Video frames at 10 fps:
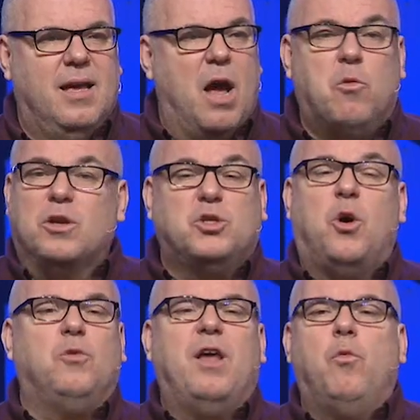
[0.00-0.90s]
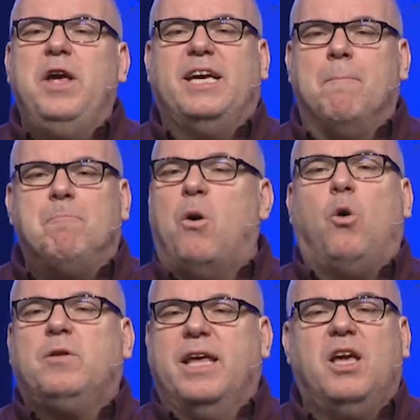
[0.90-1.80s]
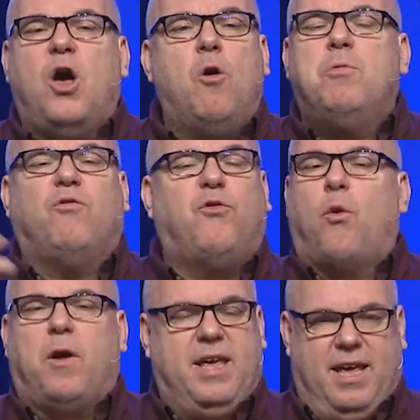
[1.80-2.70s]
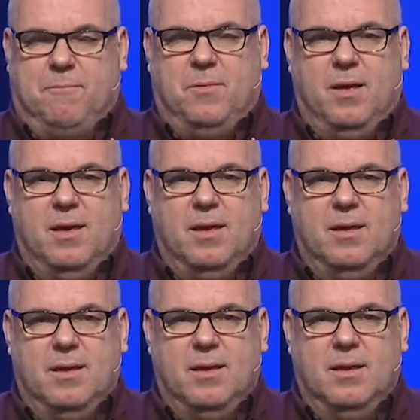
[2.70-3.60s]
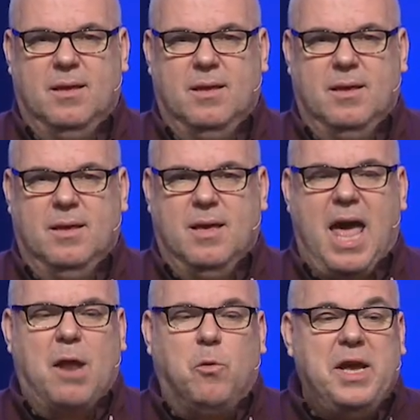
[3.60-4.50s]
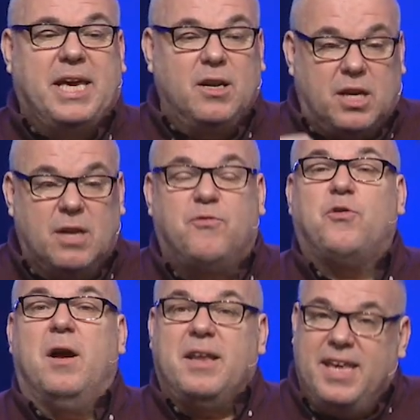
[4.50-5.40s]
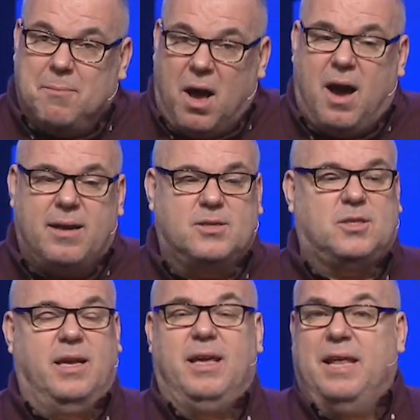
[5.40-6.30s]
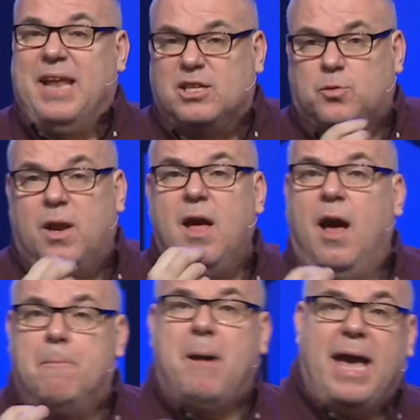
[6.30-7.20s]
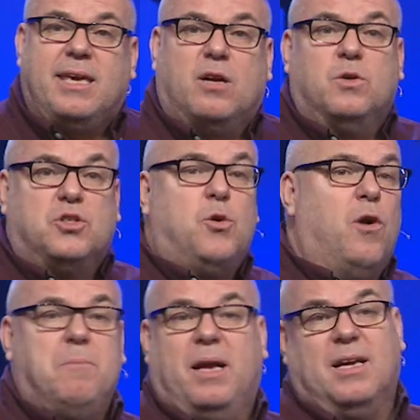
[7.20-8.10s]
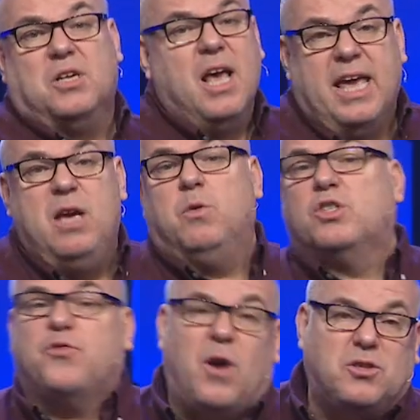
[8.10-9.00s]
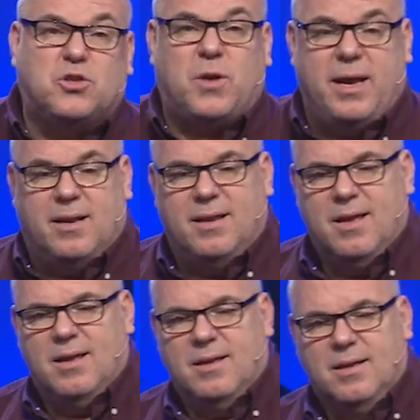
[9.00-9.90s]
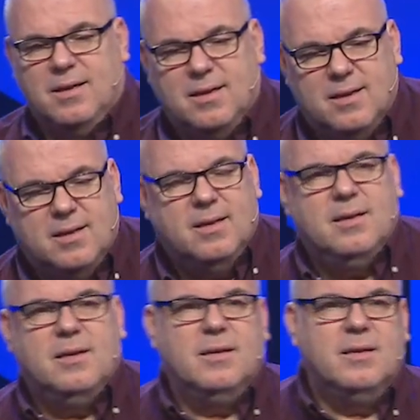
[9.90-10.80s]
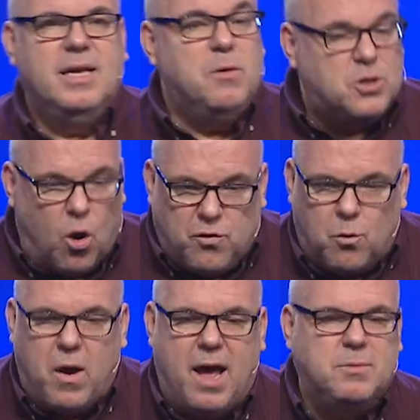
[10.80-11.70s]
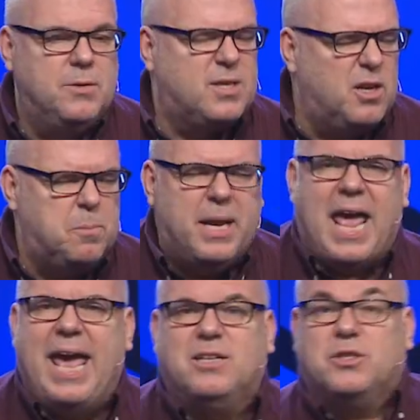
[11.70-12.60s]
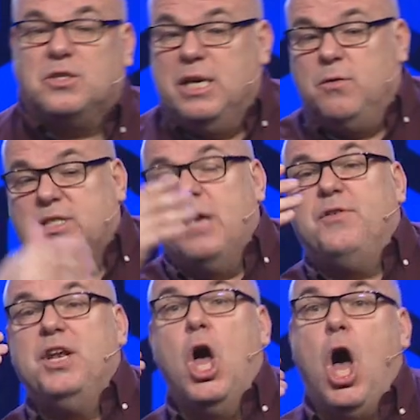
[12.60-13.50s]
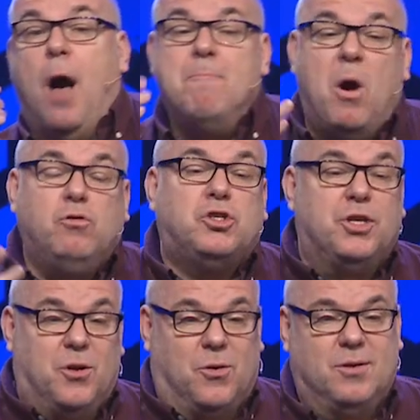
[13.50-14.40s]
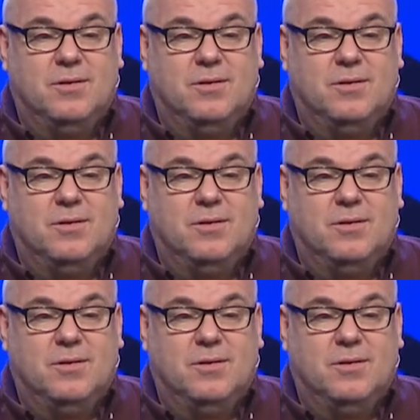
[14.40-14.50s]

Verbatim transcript: and we're told that we can boldly go before Him and we can confront Him honestly. And that's what Habakkuk was doing because he was frustrated. He was overwhelmed. He was a little bit anxious. He was even emotional.